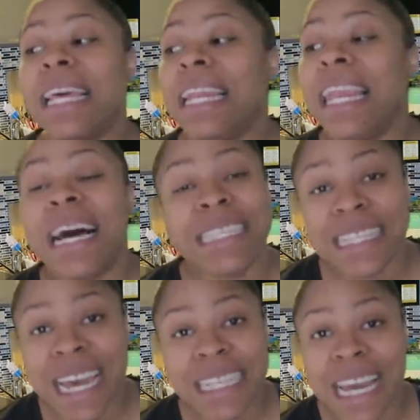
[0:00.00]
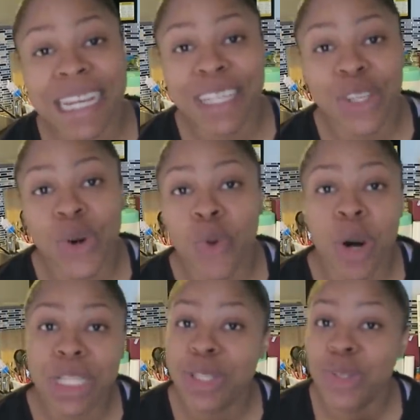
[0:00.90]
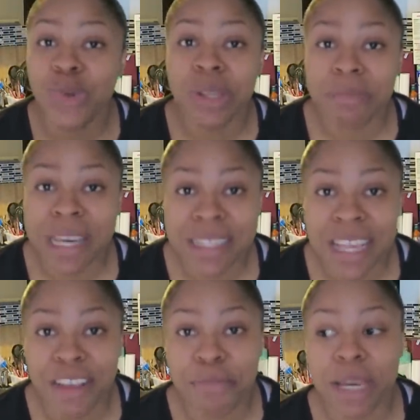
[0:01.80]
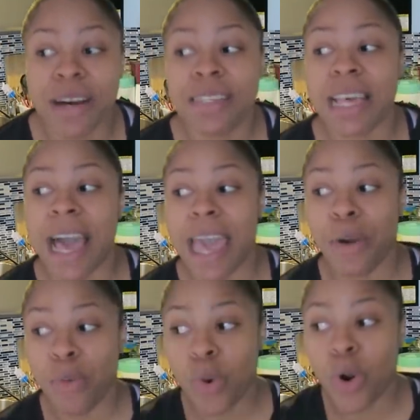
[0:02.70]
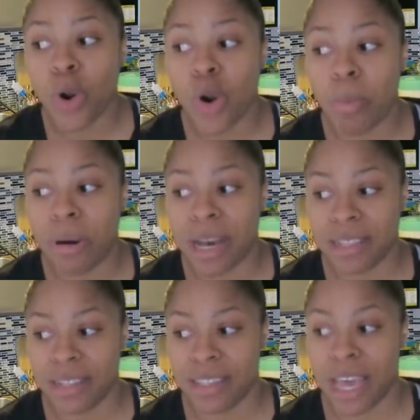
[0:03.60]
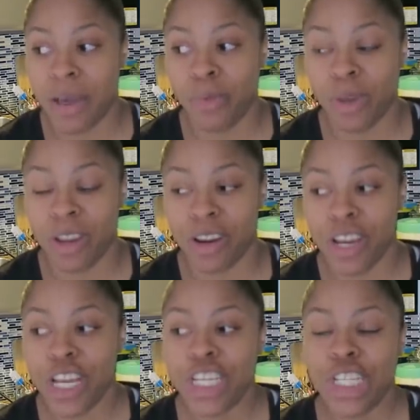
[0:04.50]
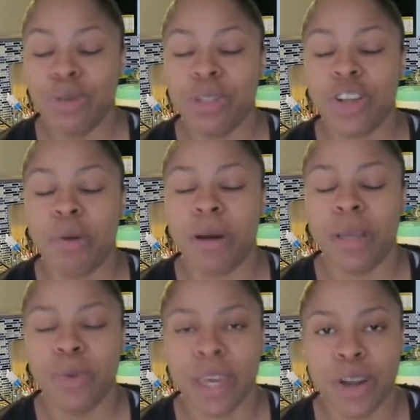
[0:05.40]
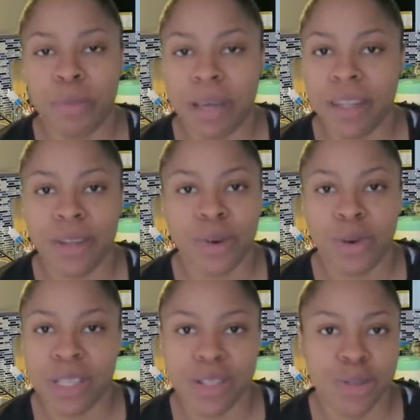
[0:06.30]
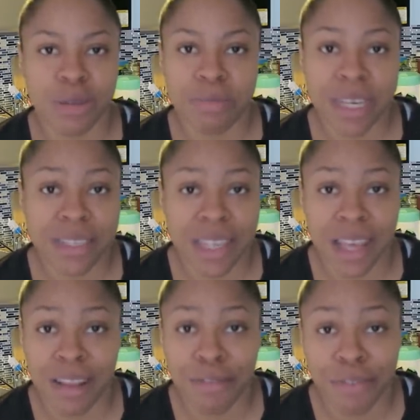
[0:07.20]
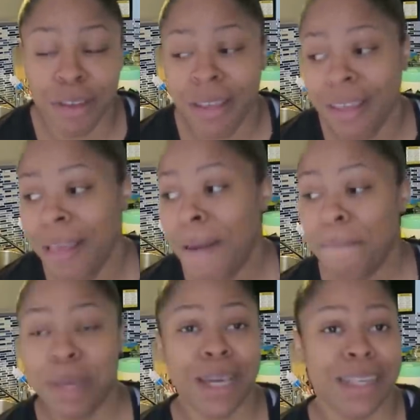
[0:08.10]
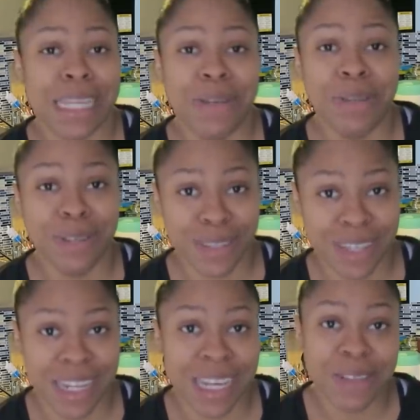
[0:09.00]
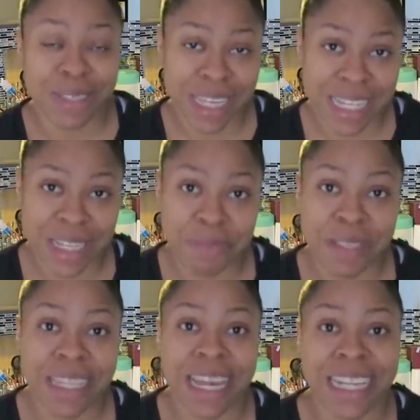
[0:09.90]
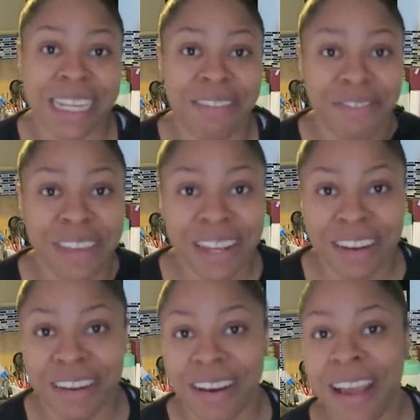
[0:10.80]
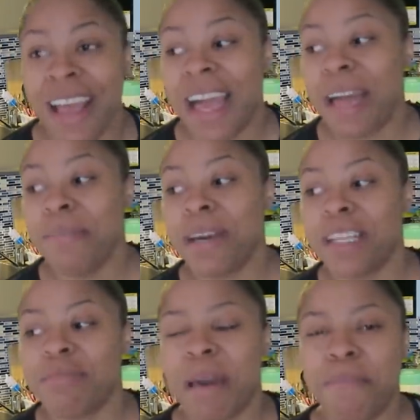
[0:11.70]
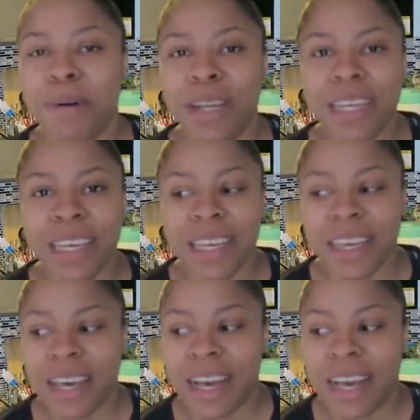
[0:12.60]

last night I didn't know what to do with myself because I woke up at a time where she would normally wake up. I didn't know what to do with myself because I don't use her, that I used to get it up in the night and feed her, and because my body